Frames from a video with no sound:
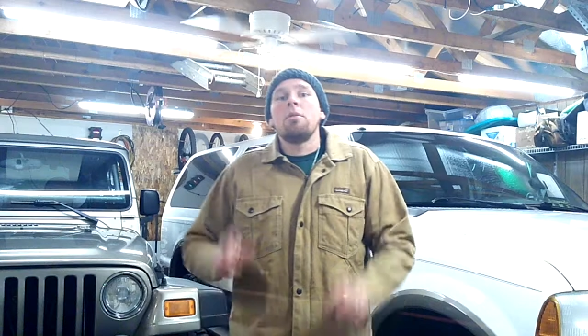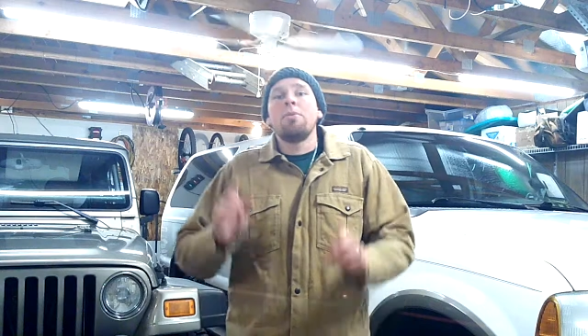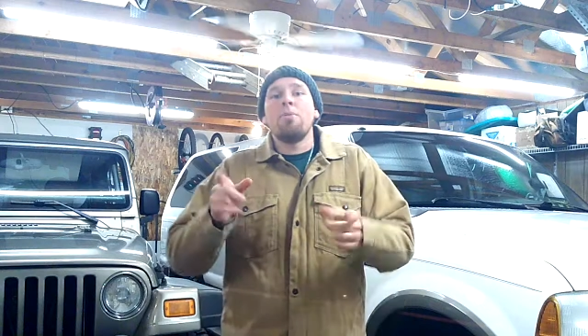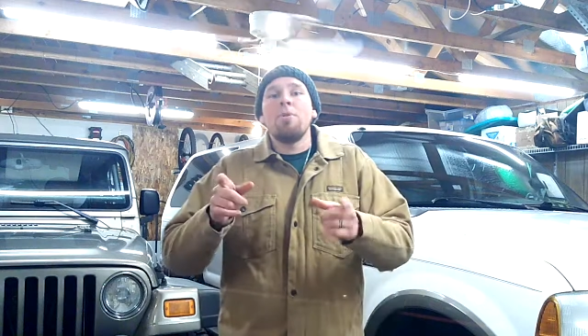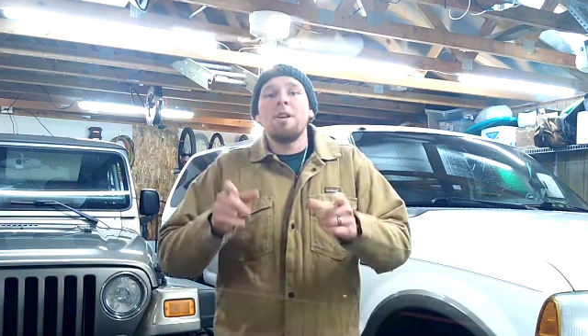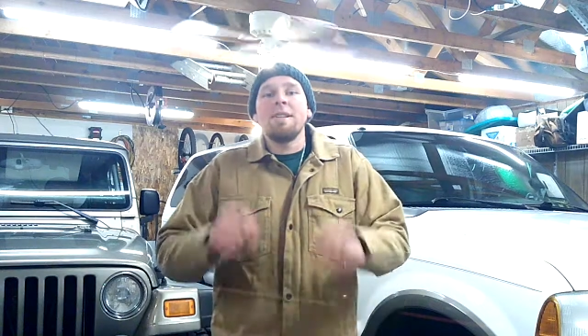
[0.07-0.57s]

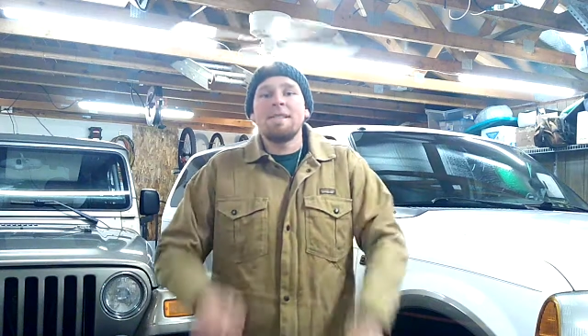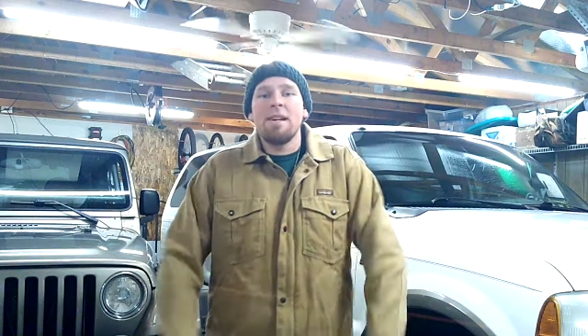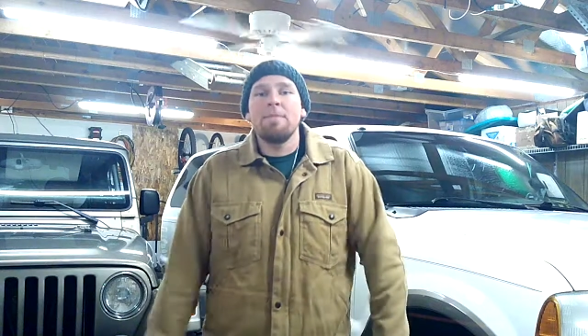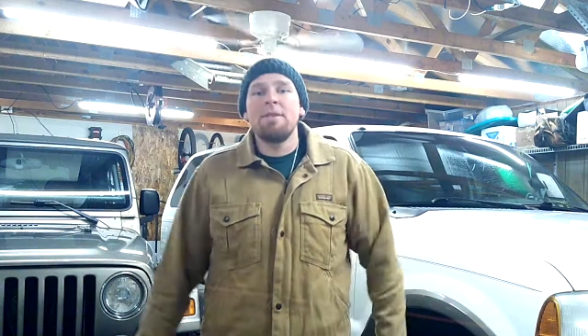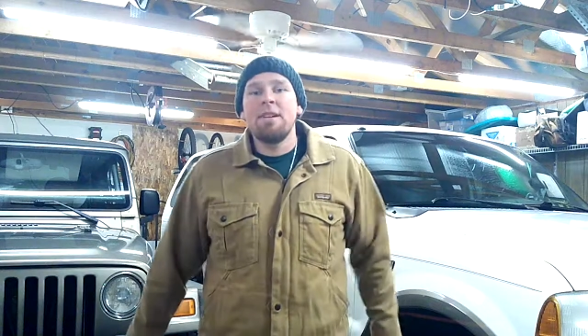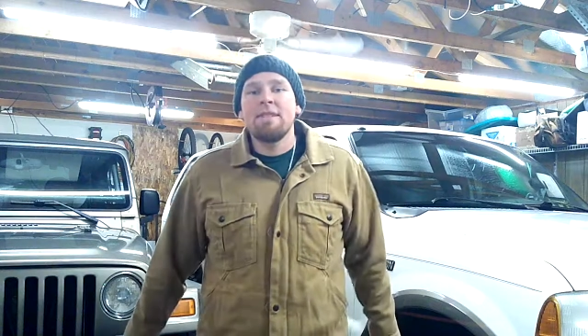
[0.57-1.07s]
What is
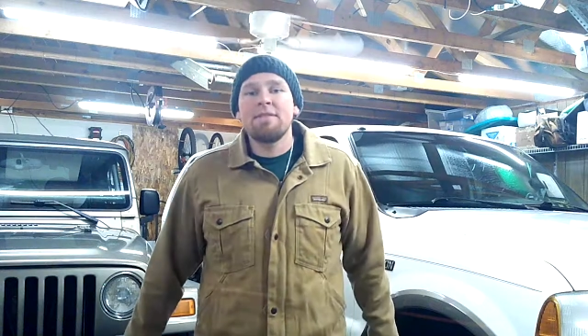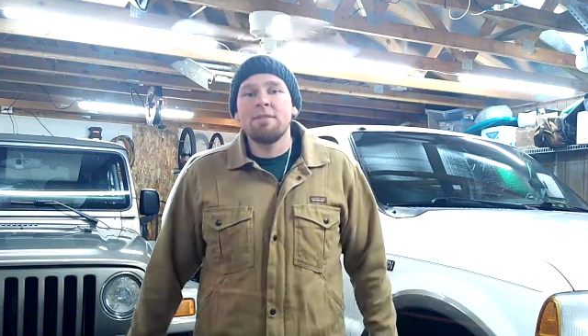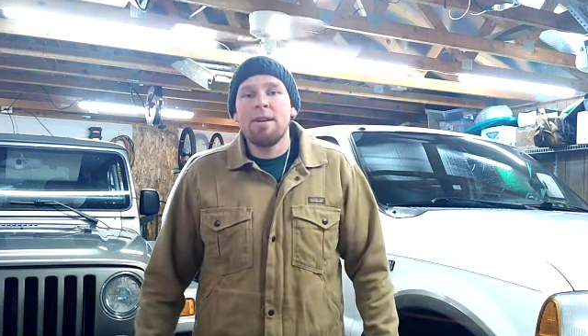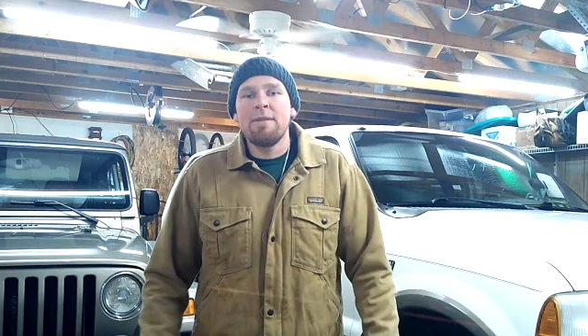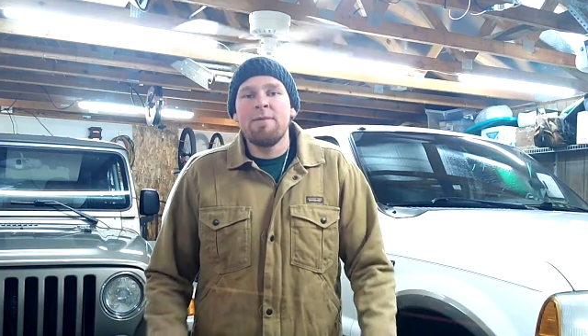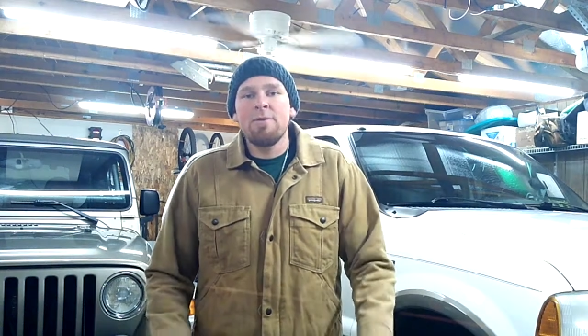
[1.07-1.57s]
up, Geeks
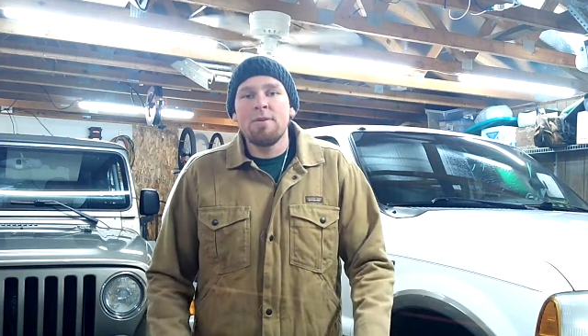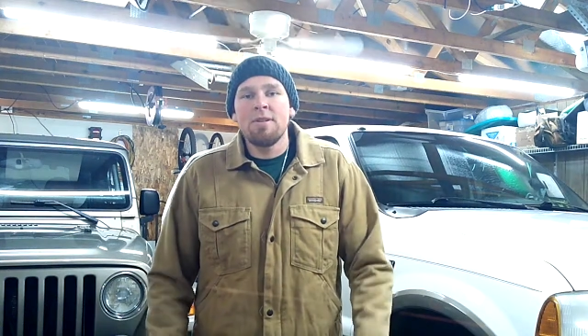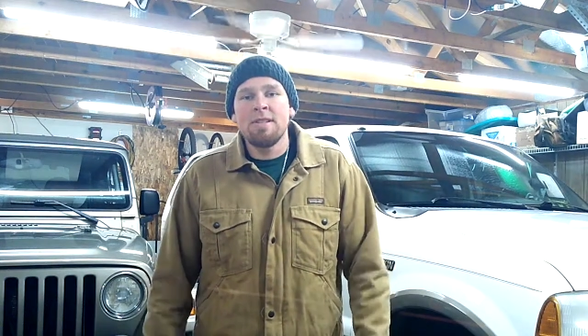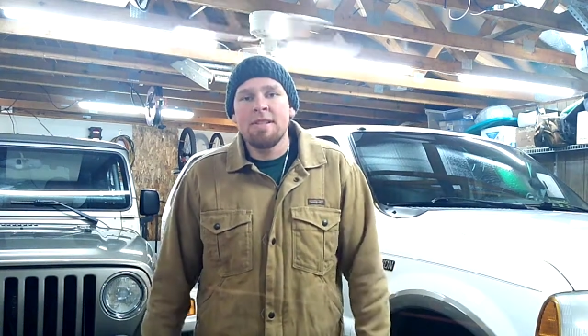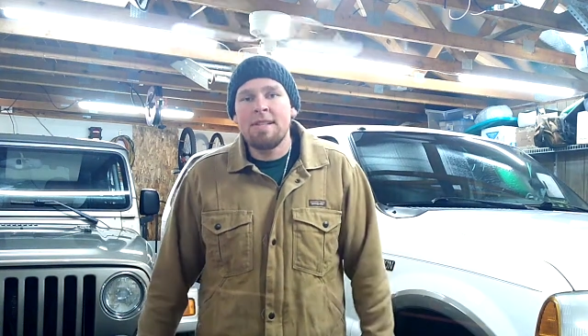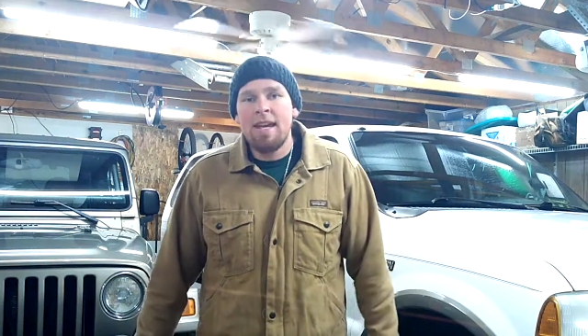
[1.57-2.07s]

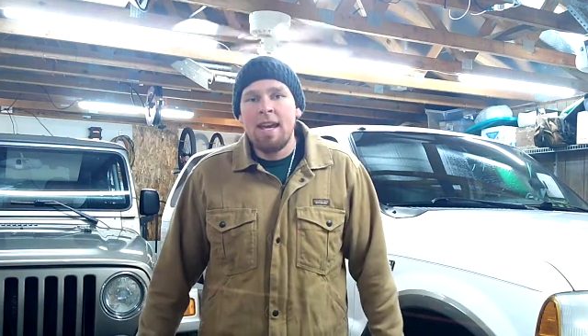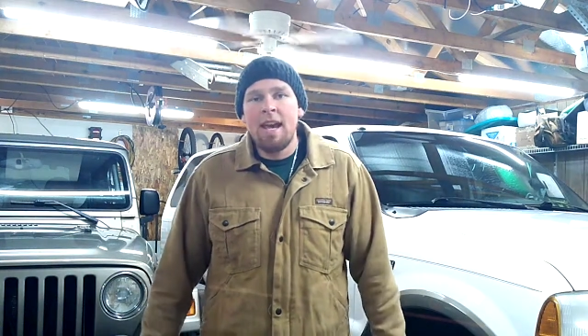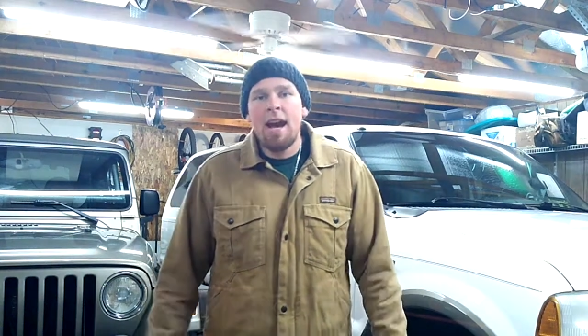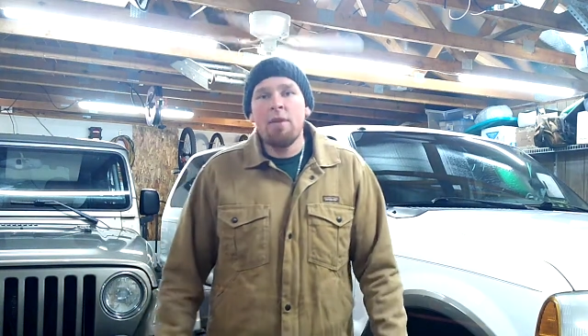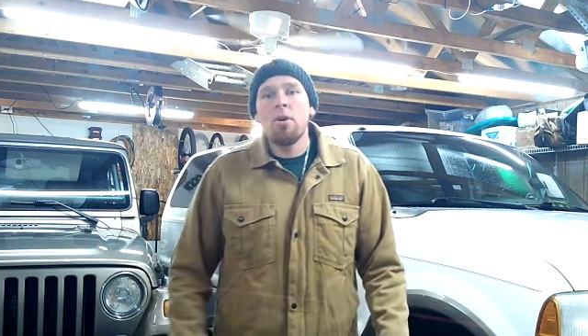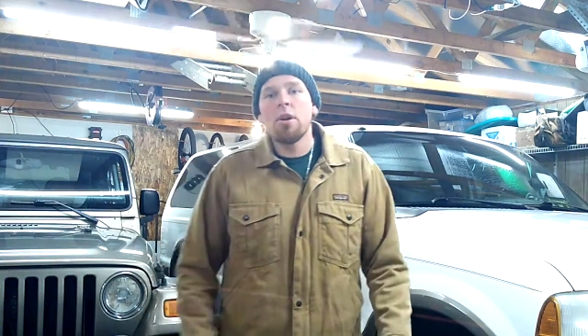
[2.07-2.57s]
4x4? Today
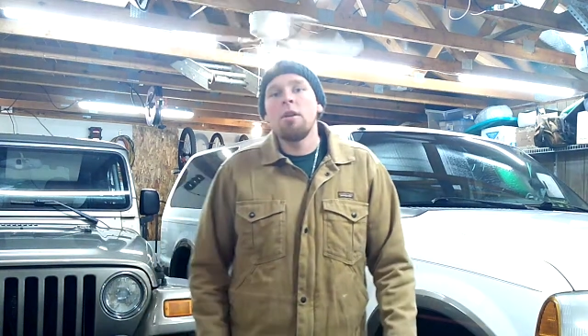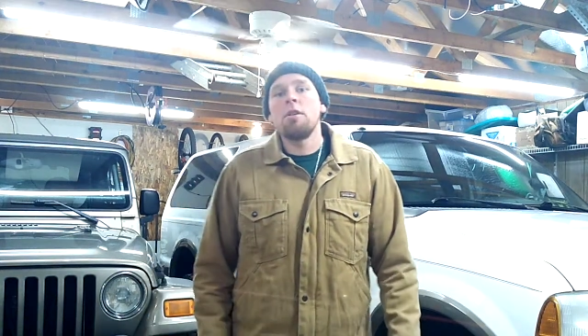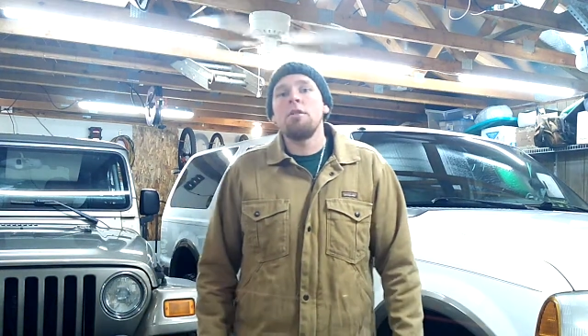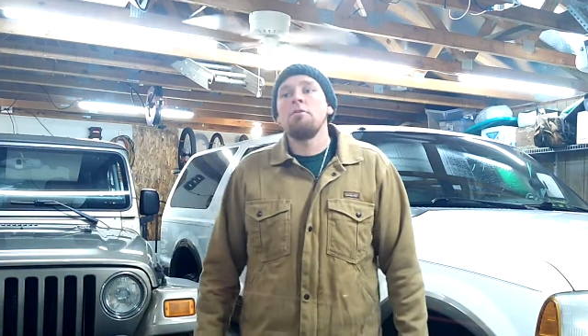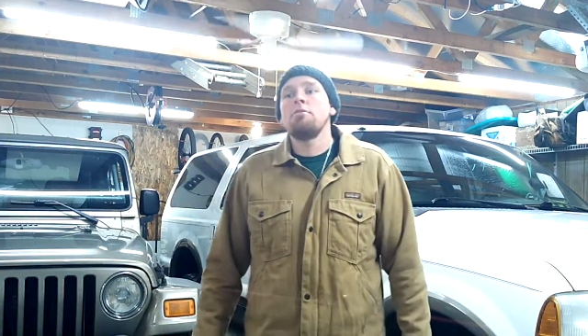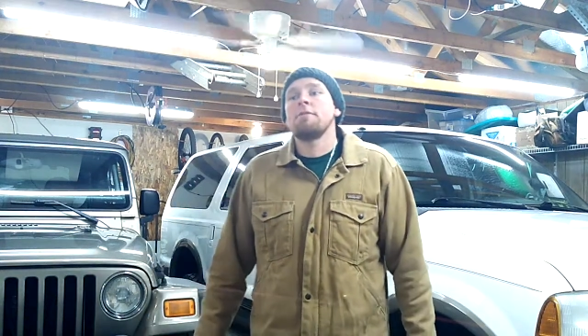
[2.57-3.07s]
I want to
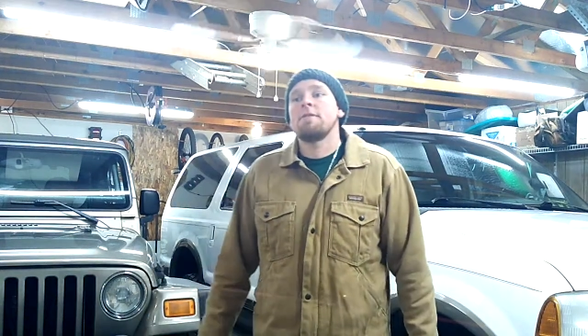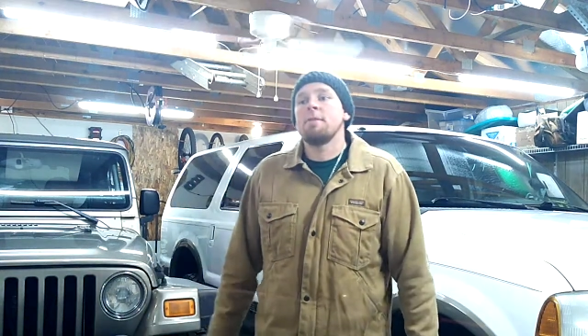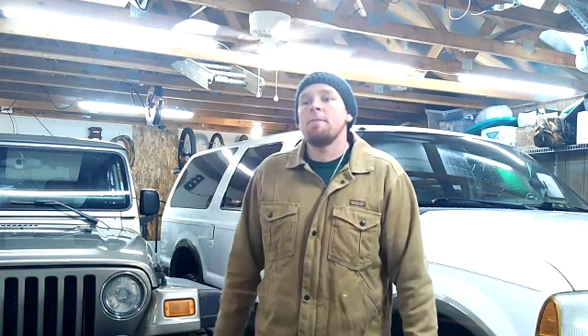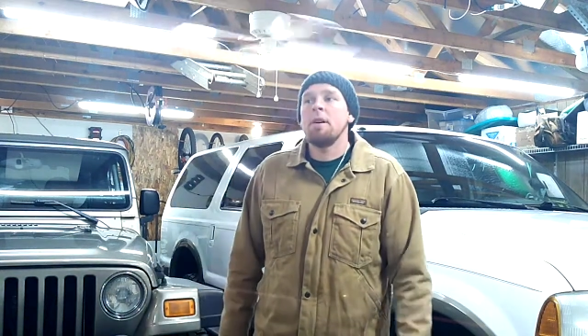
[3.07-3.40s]
do some